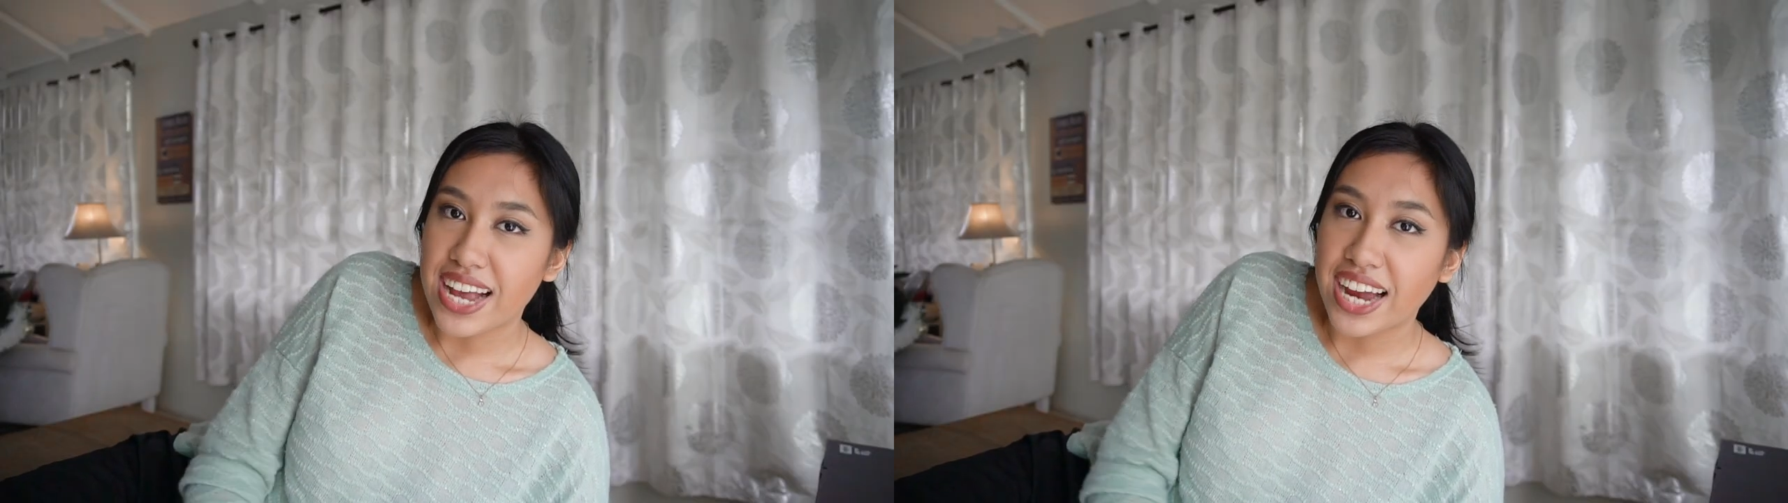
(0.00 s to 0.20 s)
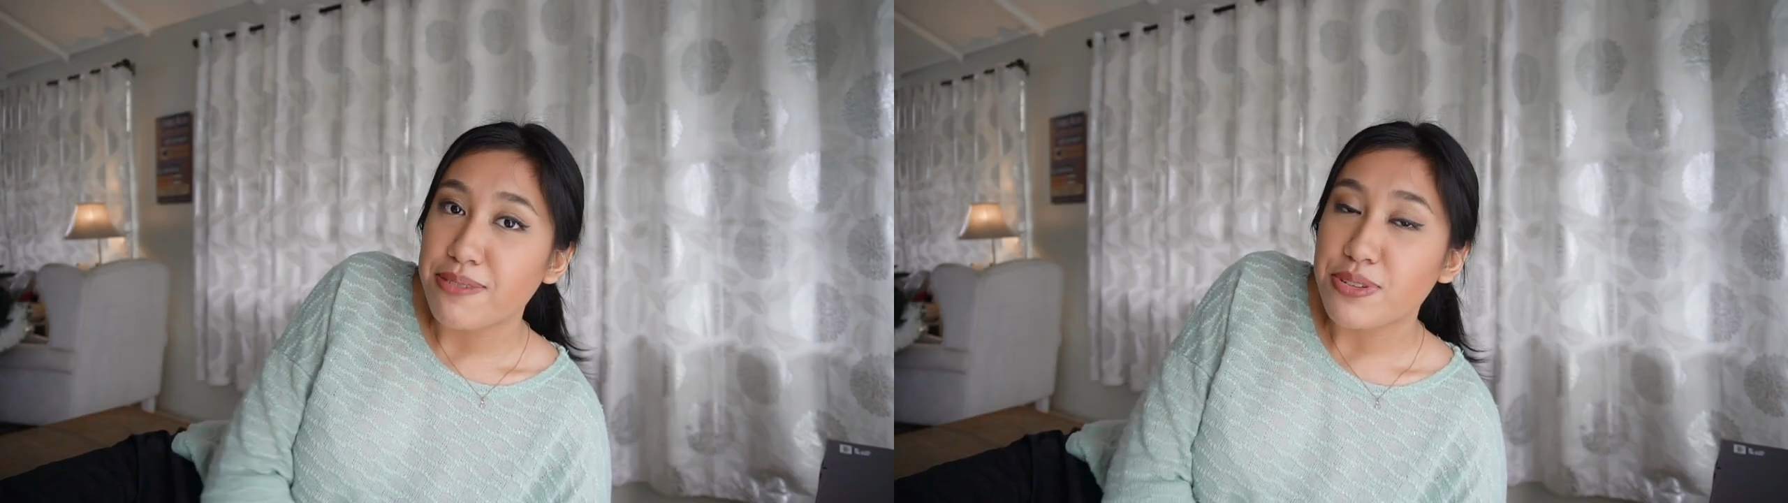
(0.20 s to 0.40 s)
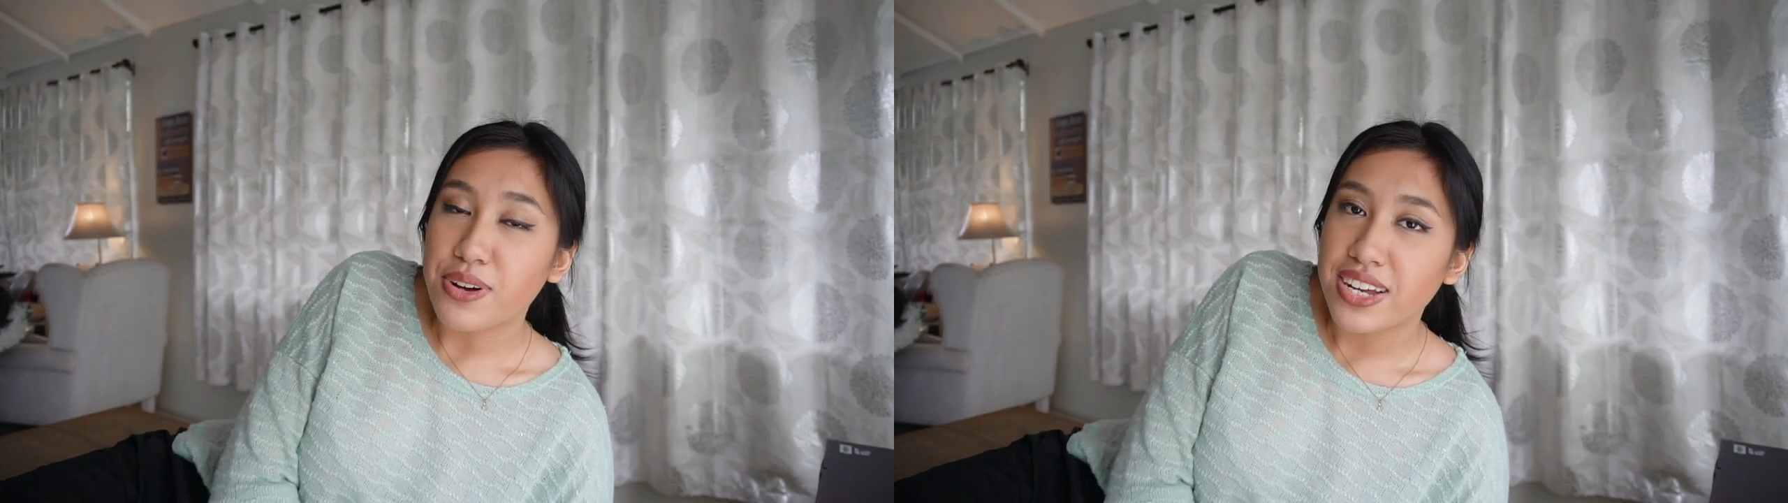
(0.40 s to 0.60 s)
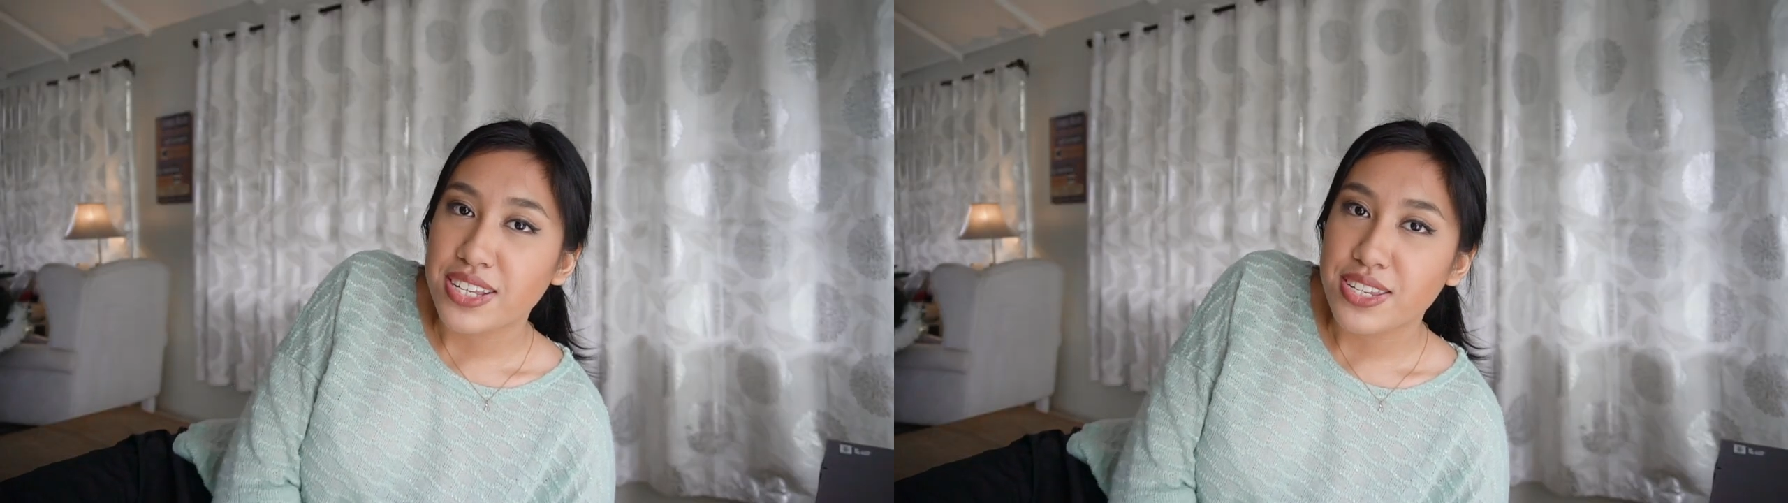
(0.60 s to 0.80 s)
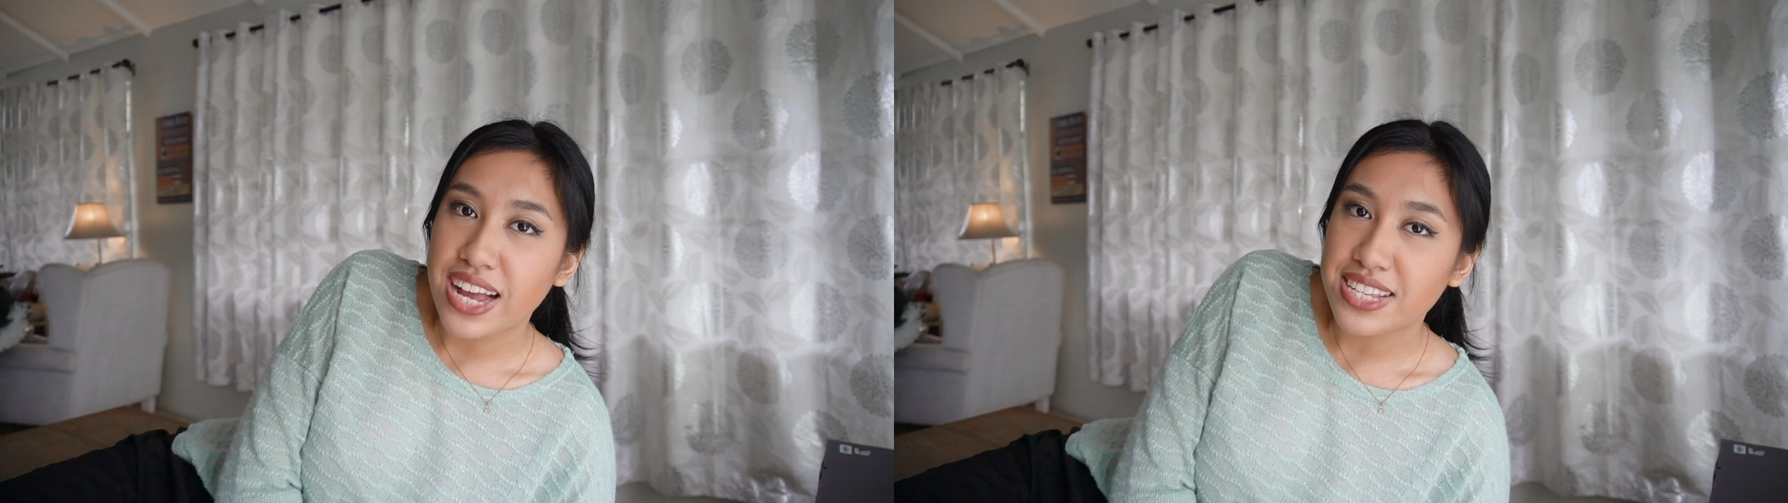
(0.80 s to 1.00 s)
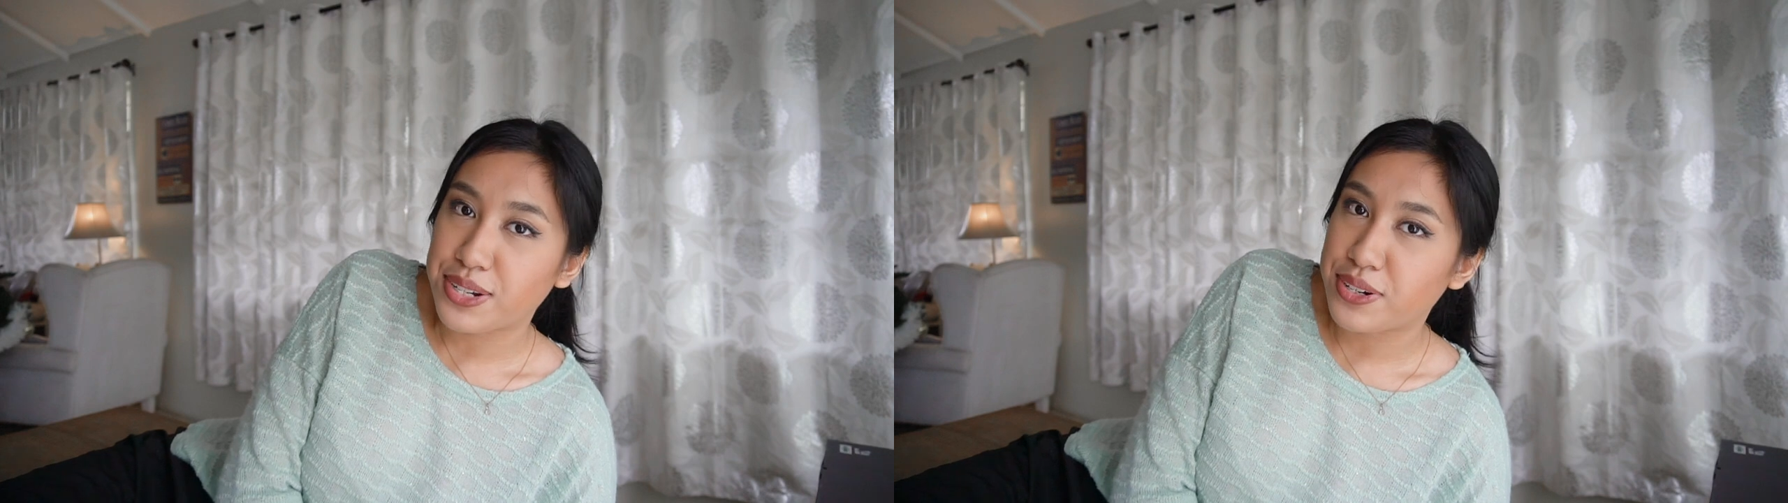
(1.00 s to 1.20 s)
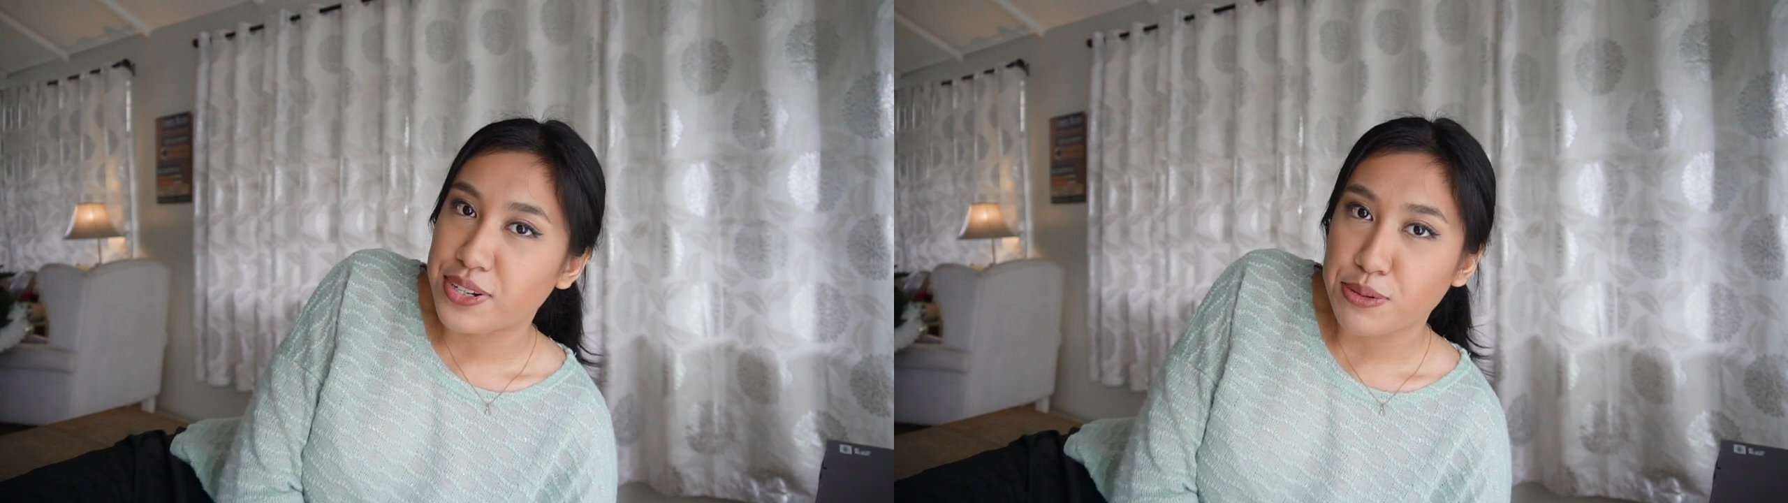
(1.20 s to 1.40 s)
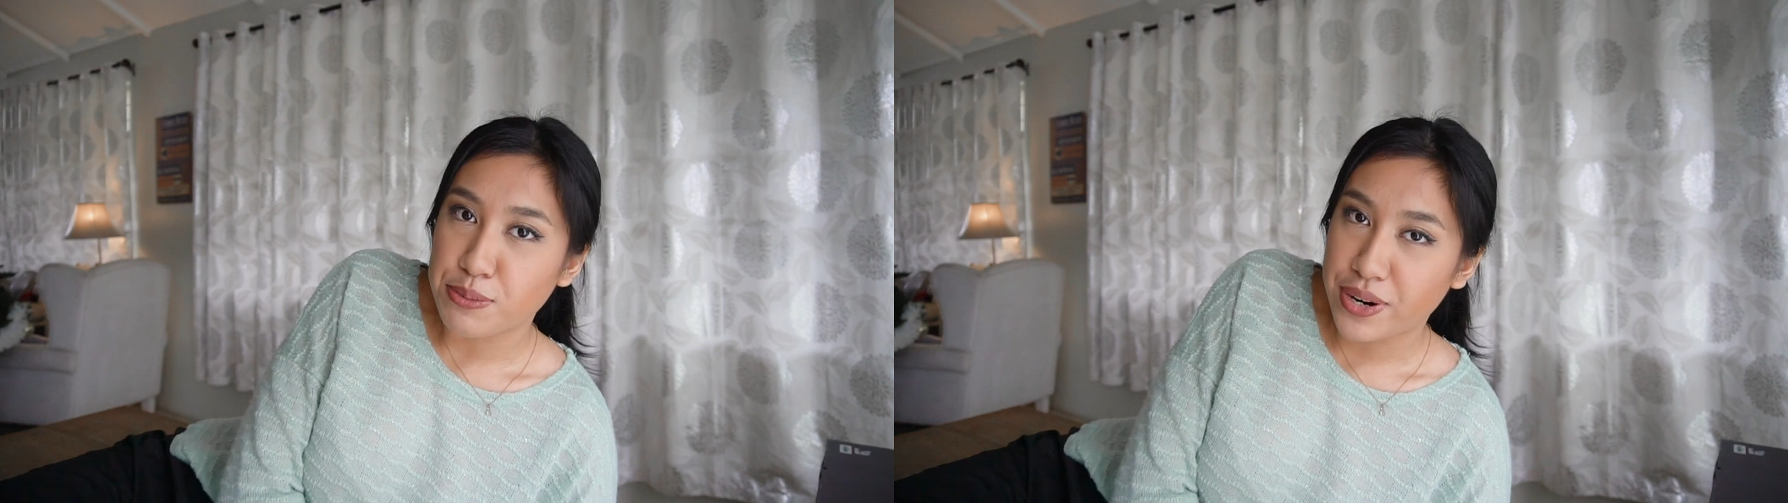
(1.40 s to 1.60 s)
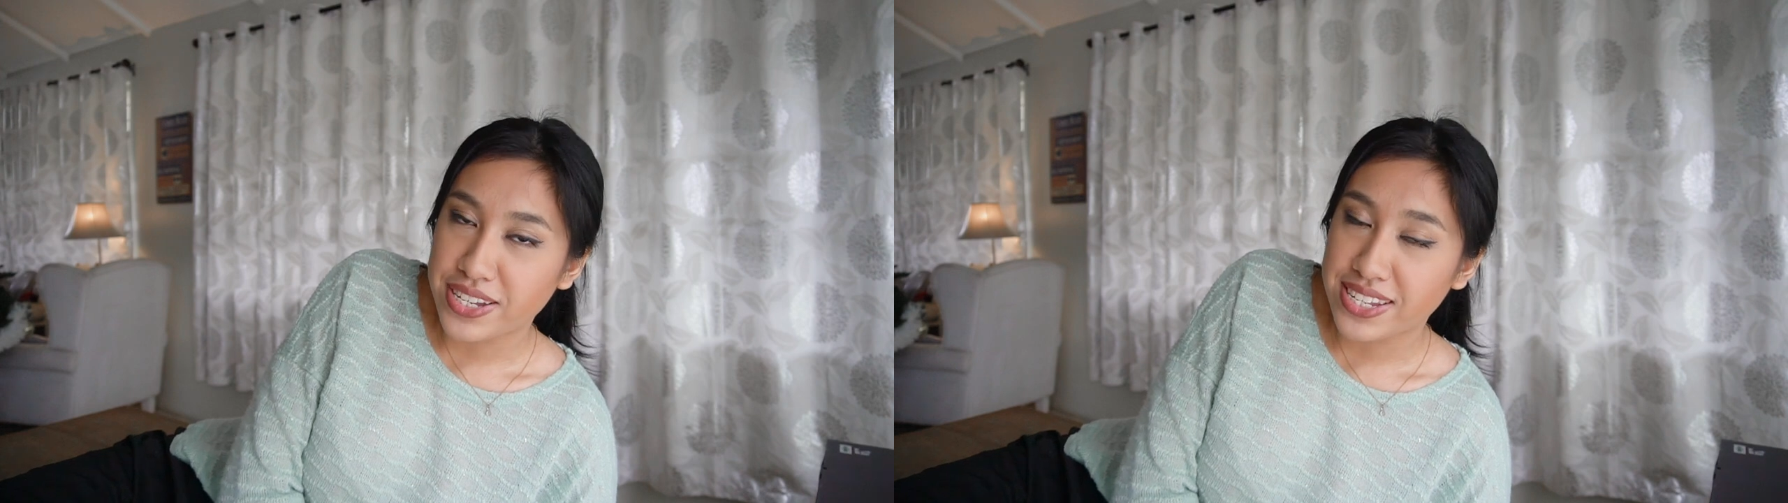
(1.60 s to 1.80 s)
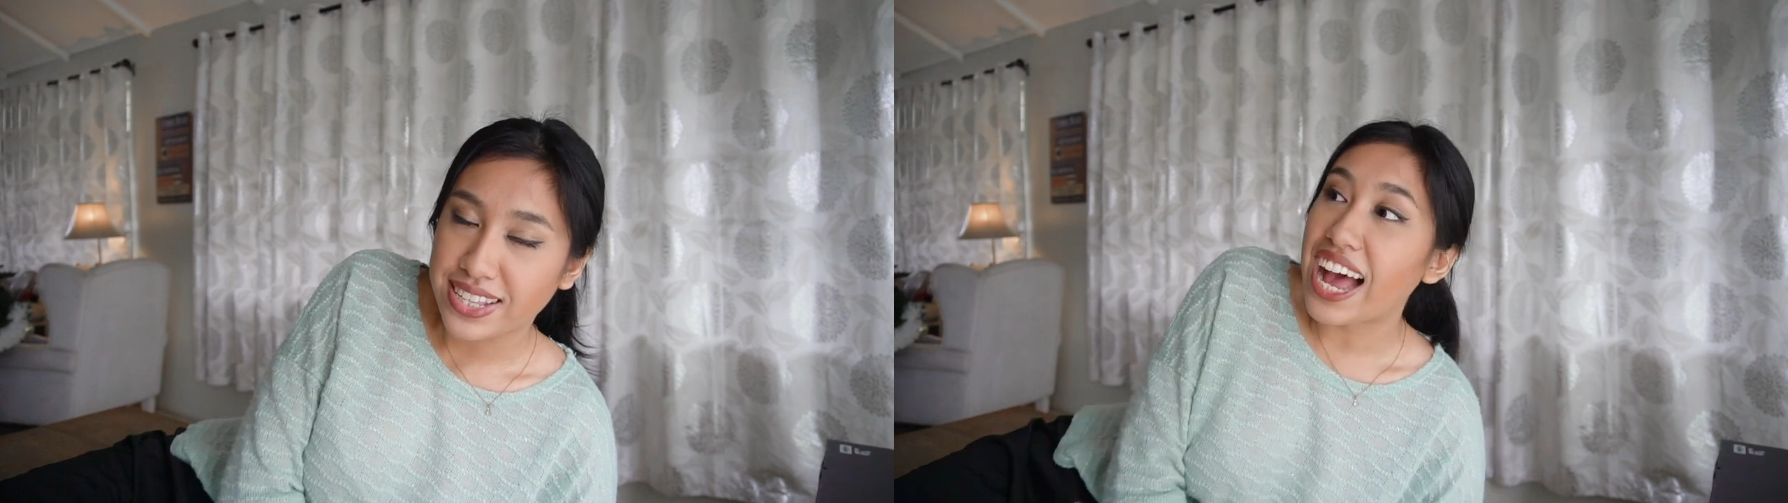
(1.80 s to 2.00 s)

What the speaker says: item to us as a Christmas present.